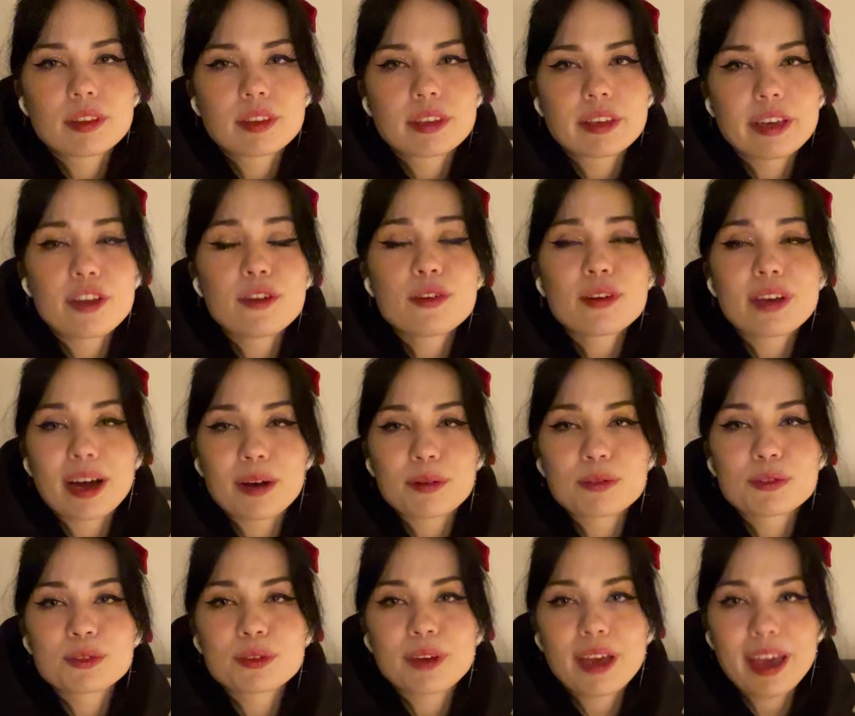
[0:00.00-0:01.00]
Can you count
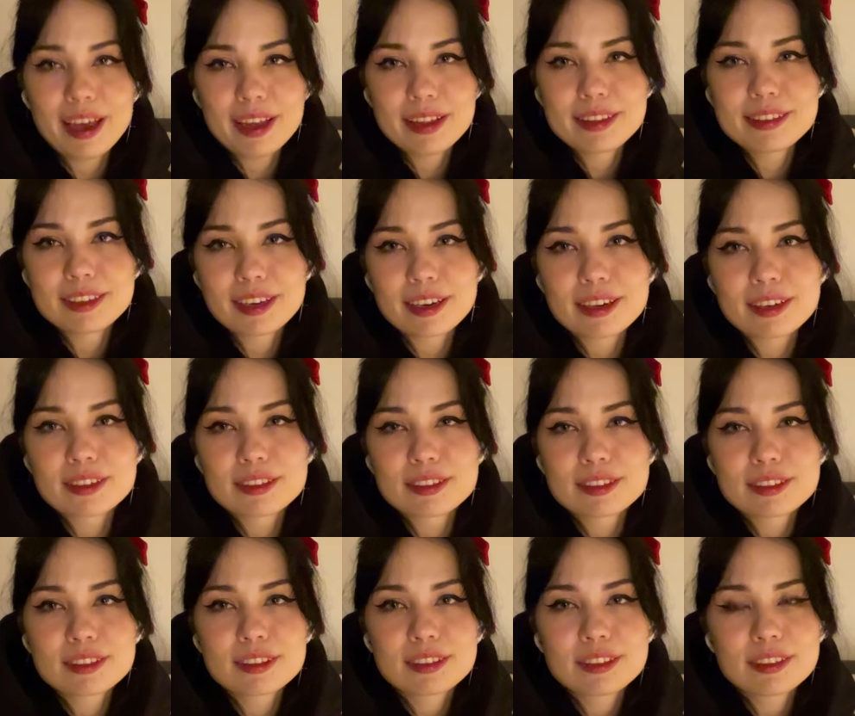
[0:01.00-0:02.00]
to 8
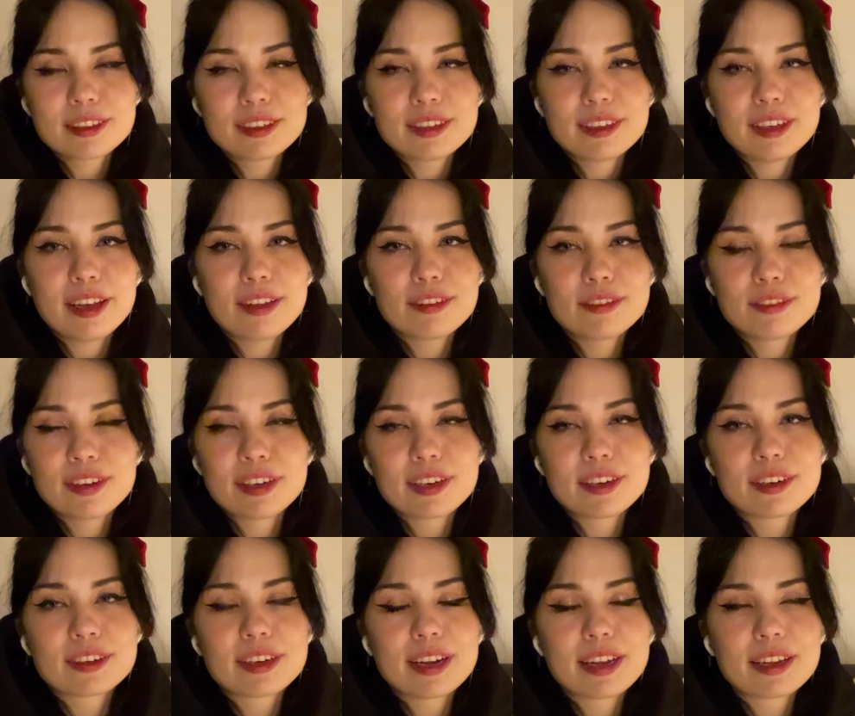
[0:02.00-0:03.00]
seconds and
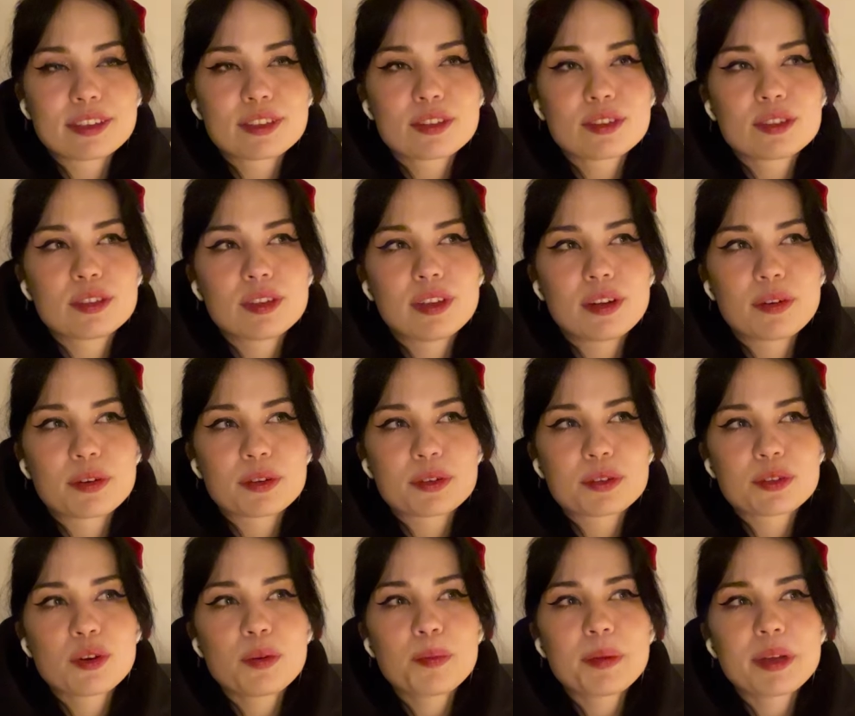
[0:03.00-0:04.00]
figure that there are
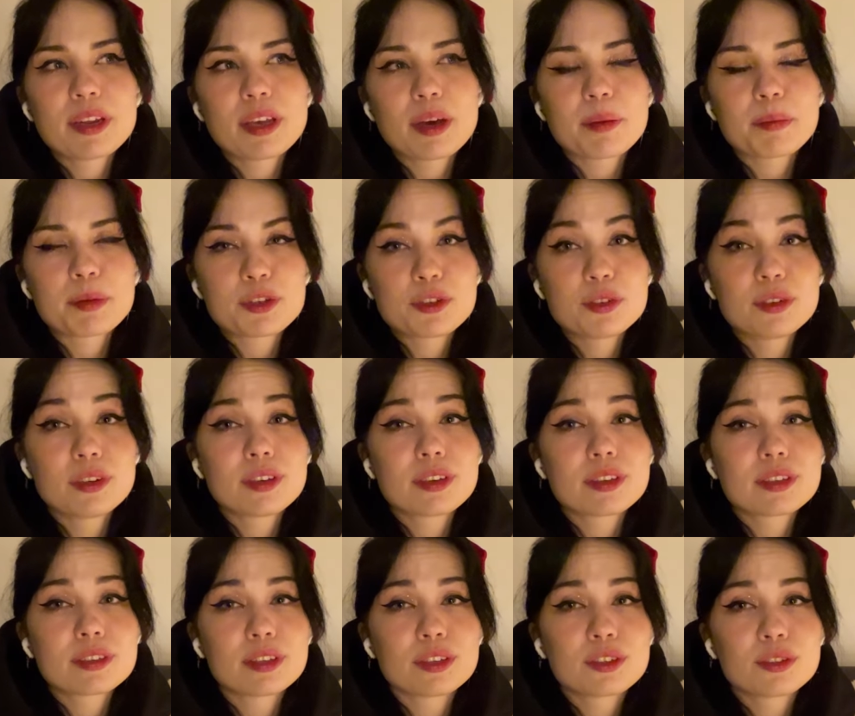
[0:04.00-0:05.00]
so many
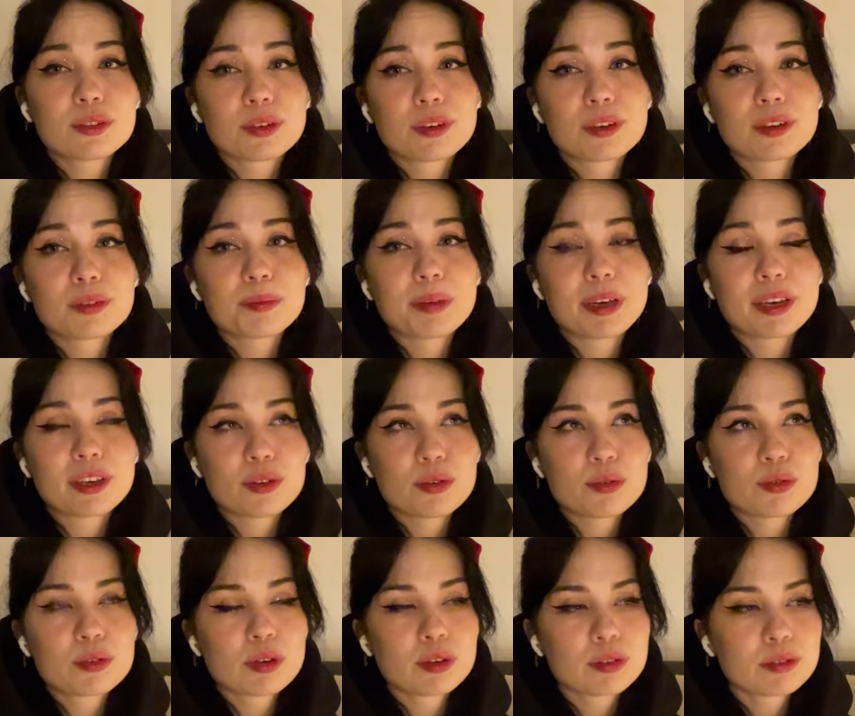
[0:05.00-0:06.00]
opportunities that you could make
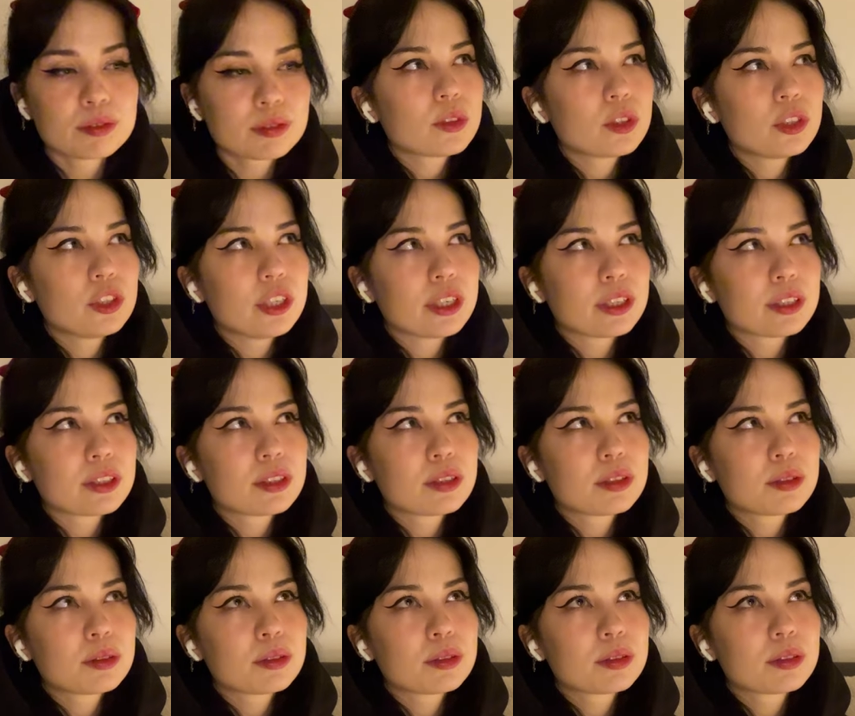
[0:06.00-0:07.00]
use of
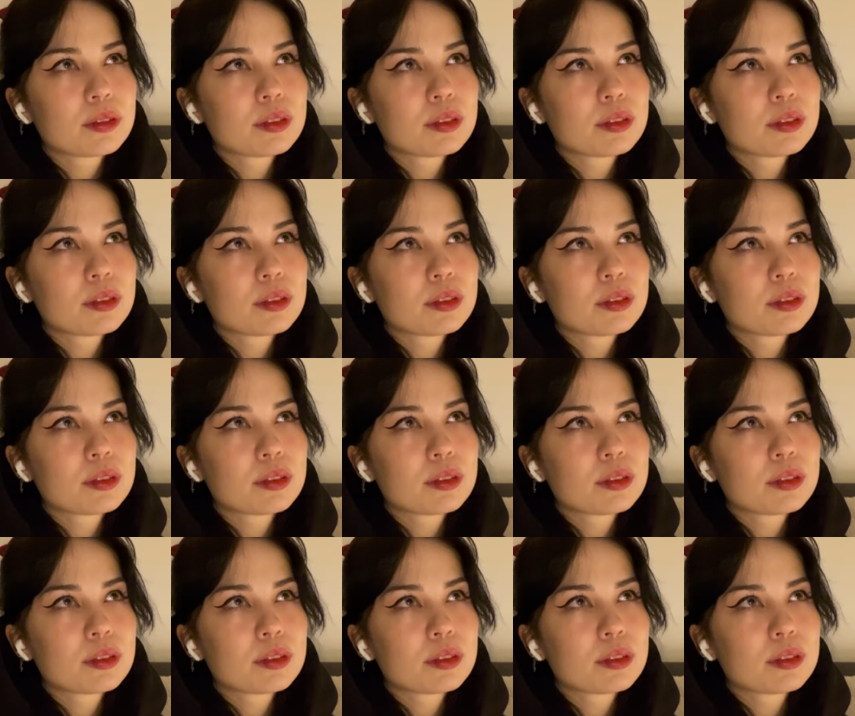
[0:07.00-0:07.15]
just